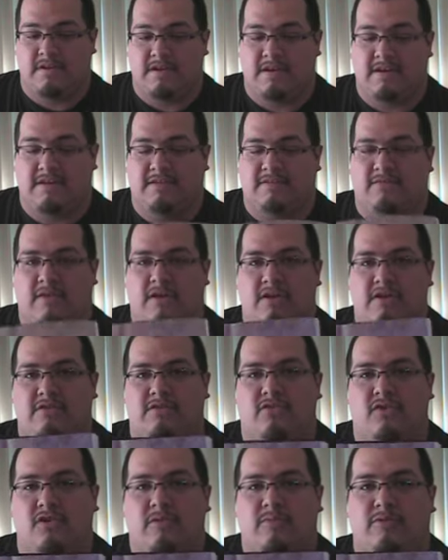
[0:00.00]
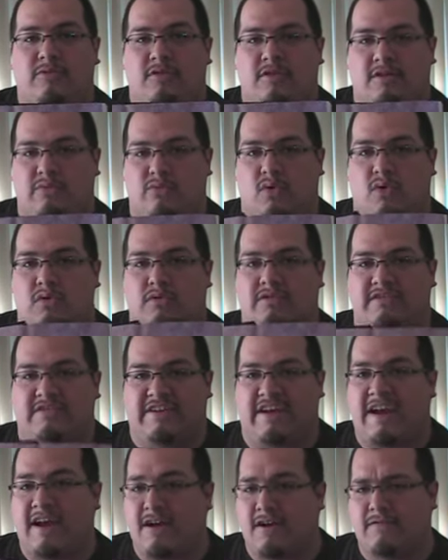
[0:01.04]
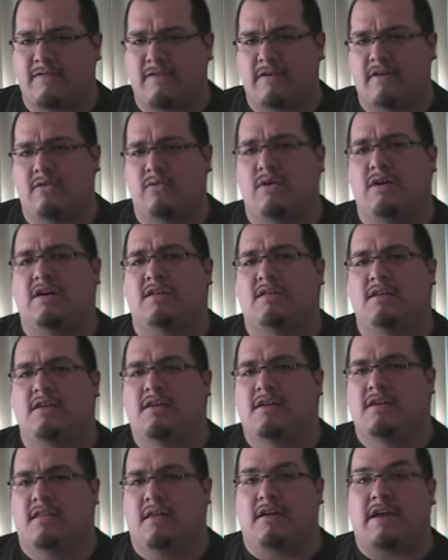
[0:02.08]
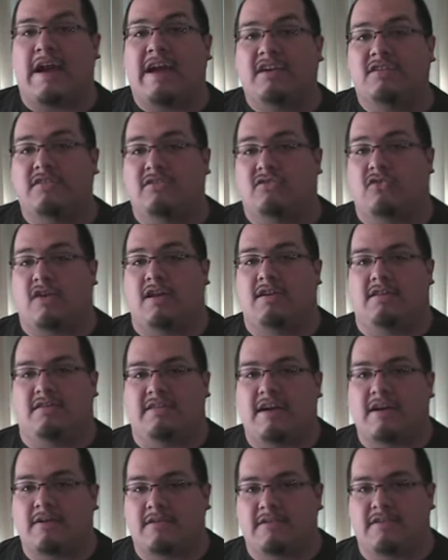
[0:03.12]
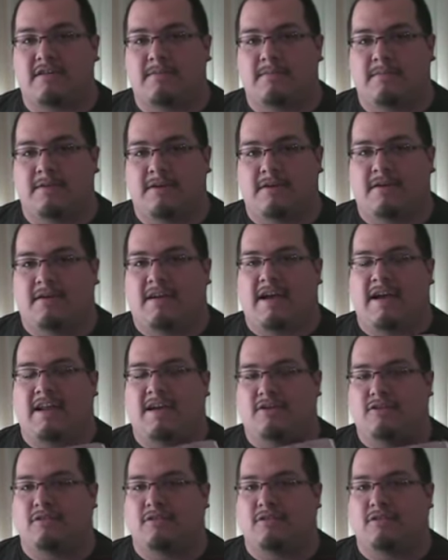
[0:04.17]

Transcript: It's very durable. It won't tear very well. Like, I actually tried to tear some, and I